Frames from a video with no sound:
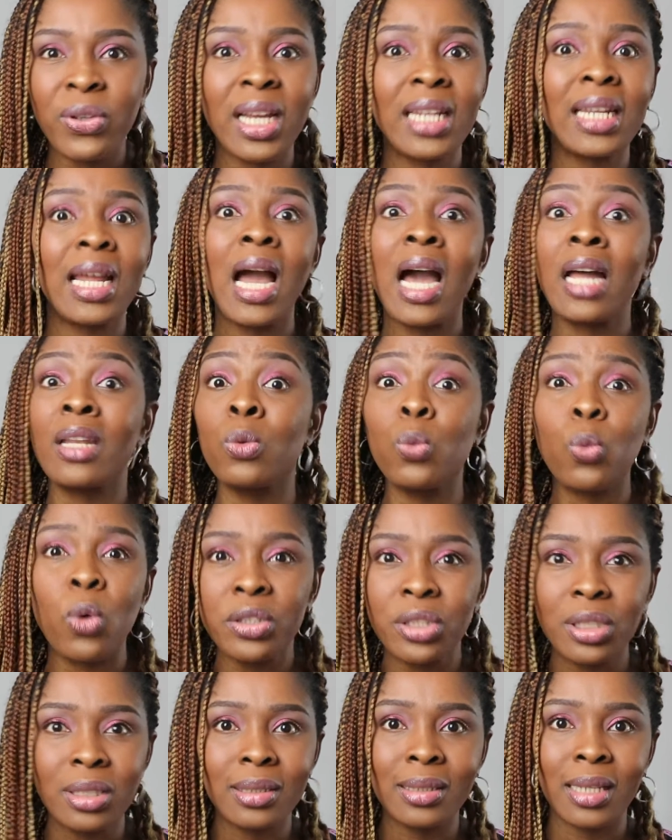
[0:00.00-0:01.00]
and I hadn't
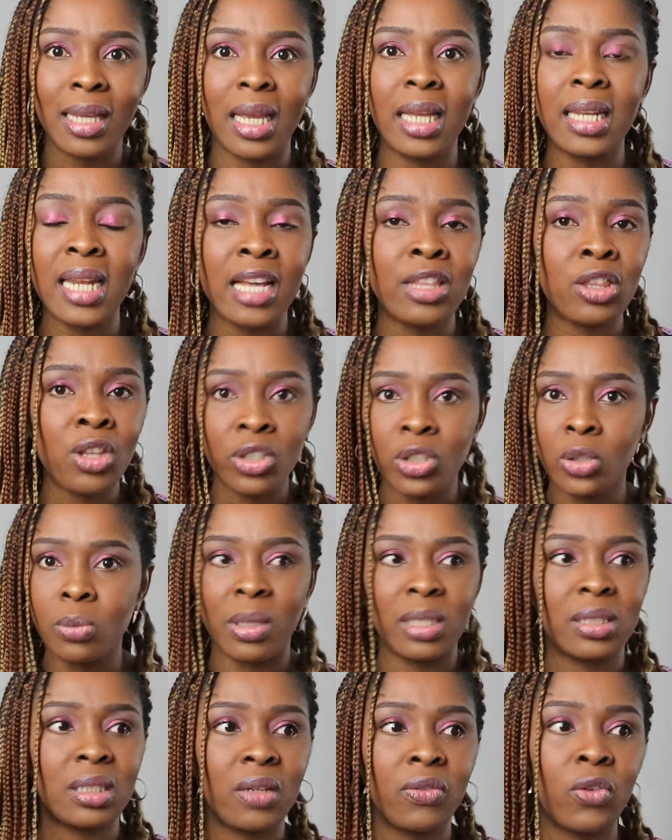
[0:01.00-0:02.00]
watched it to the end, I thought to
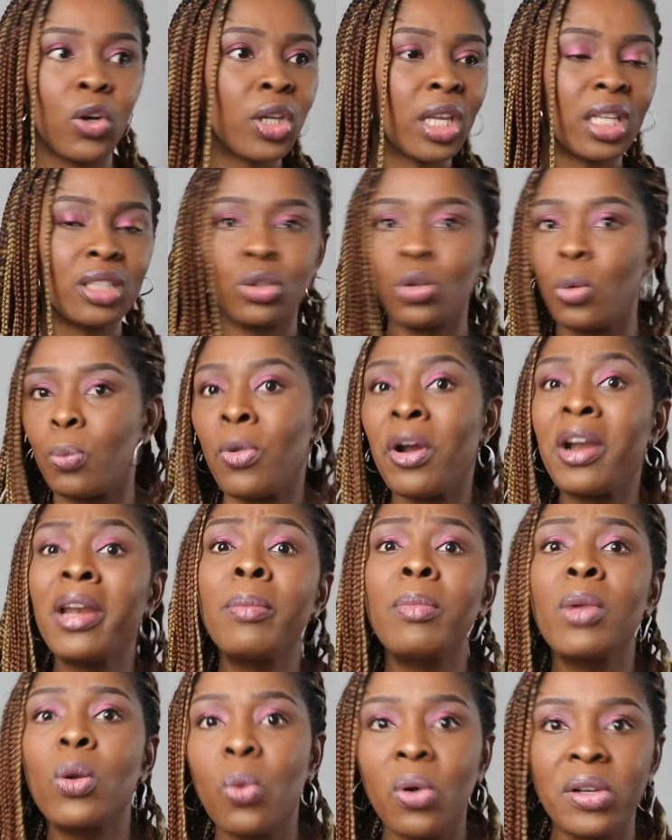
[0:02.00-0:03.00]
myself, okay, so
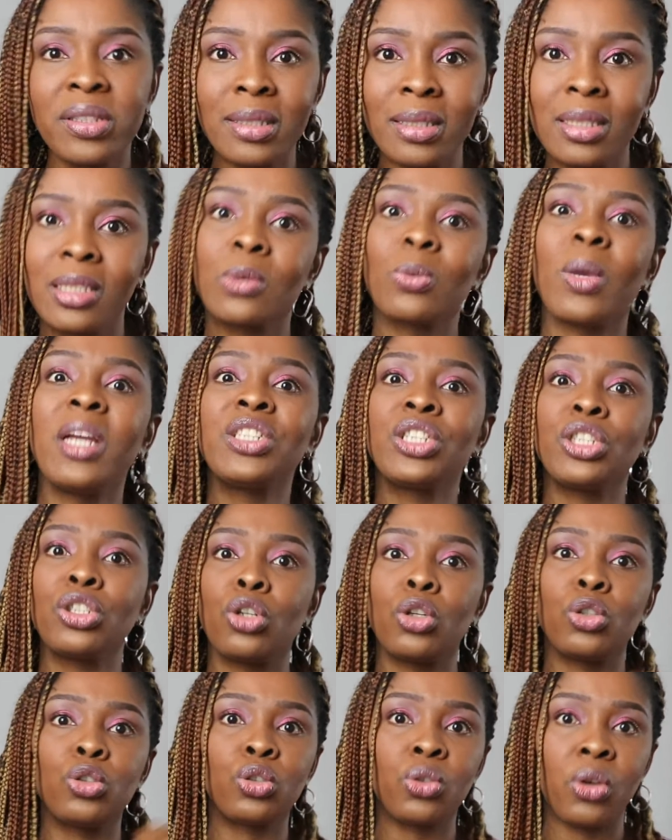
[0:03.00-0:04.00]
Moremi wants this, why is she
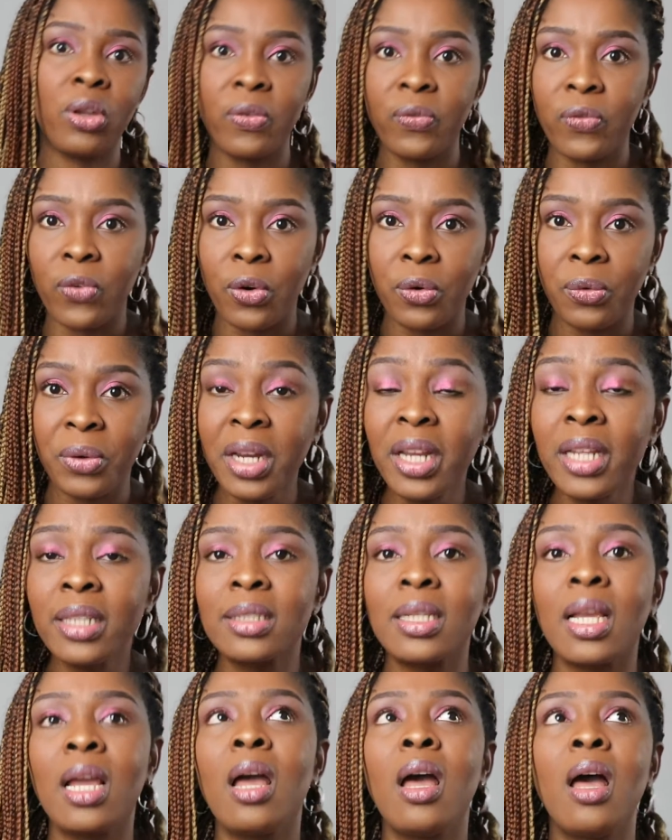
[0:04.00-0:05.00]
not going for
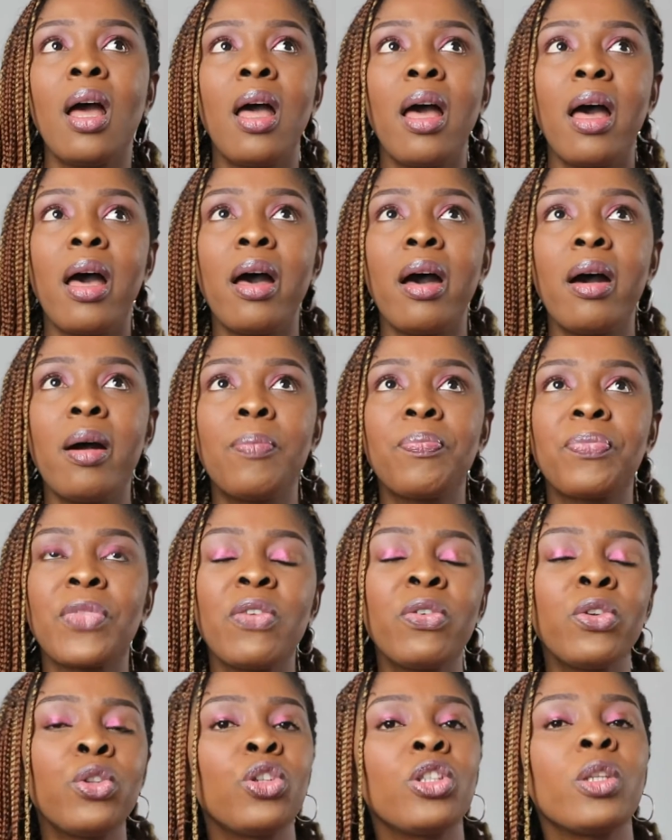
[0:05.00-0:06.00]
it?
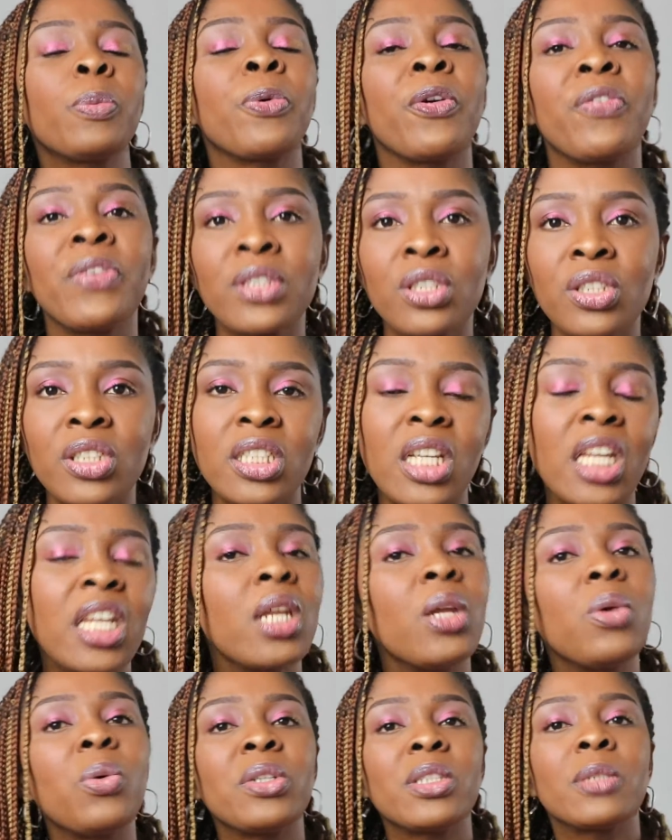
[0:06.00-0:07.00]
Even though the professor said
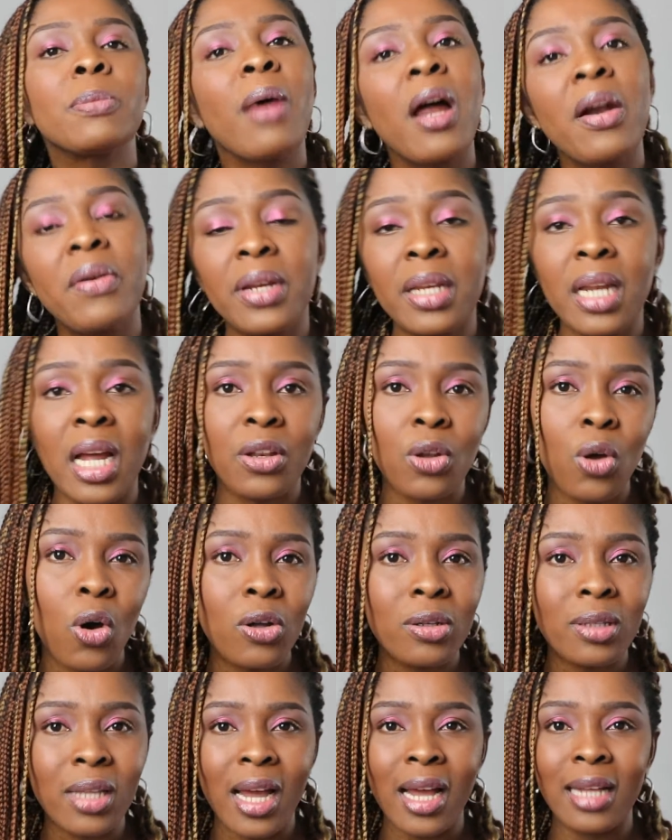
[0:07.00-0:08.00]
he was married and
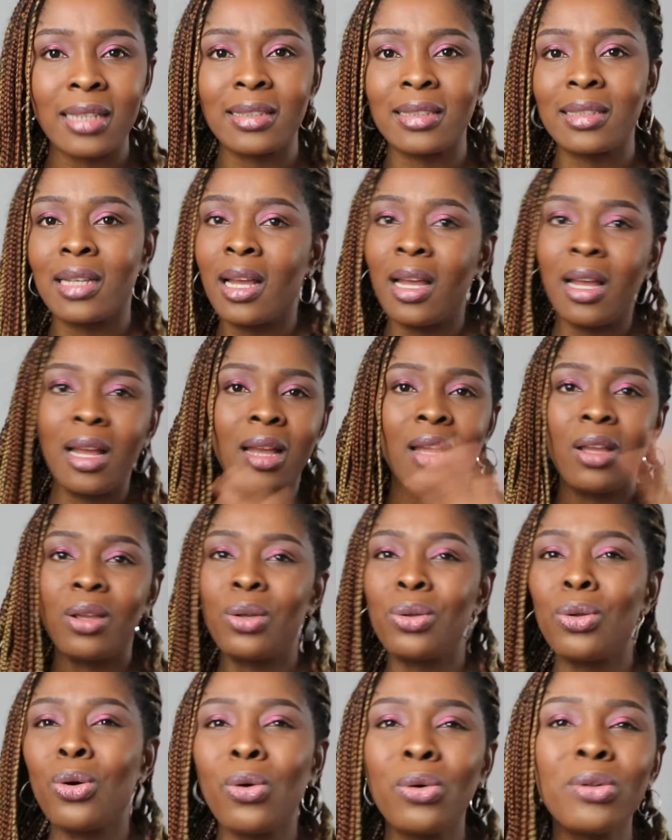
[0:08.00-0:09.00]
all that,
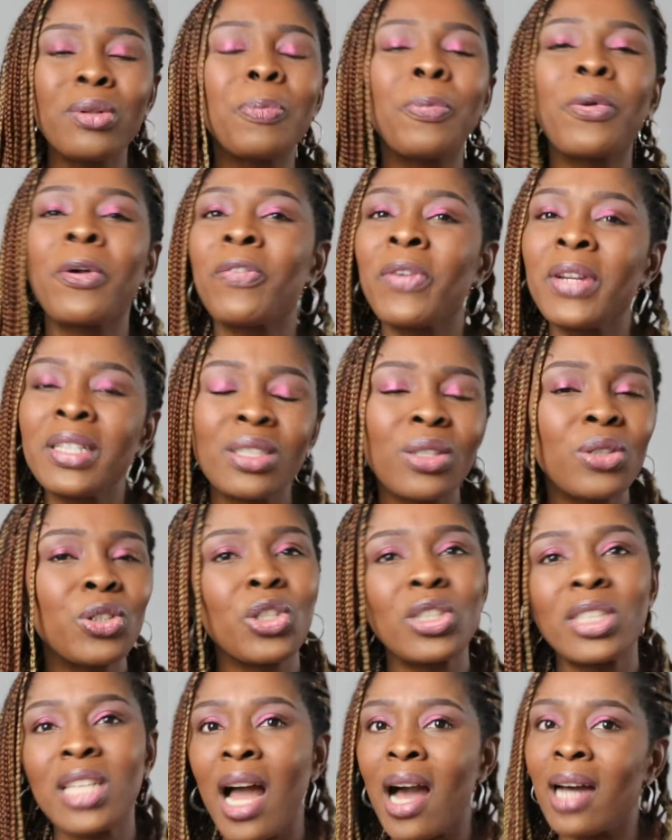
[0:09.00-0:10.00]
the professor
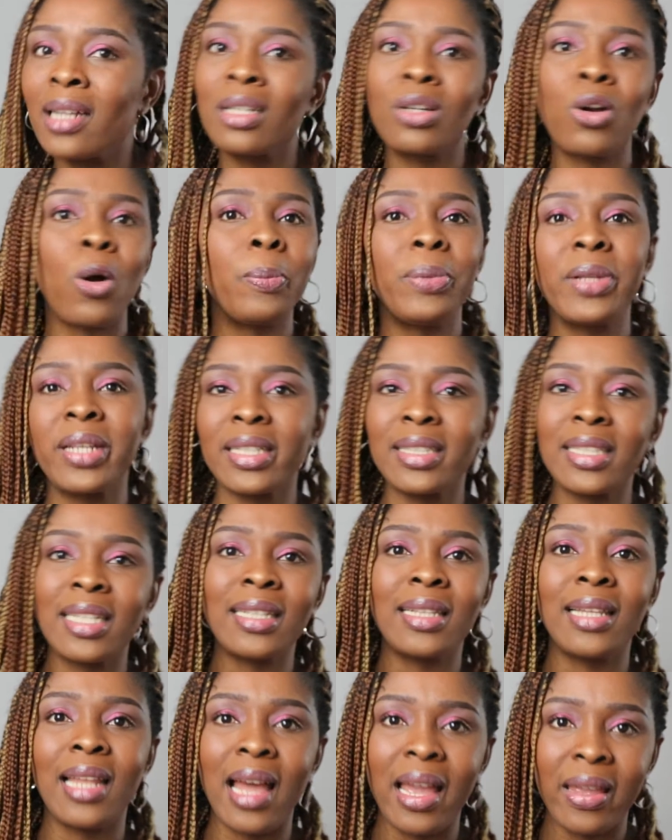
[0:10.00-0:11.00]
just had a
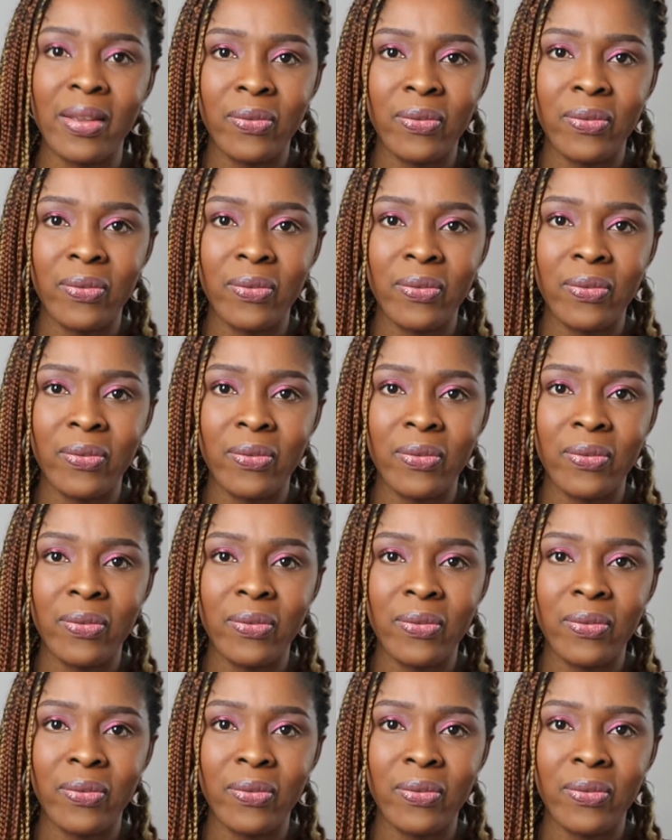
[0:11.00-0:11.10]
complicated life.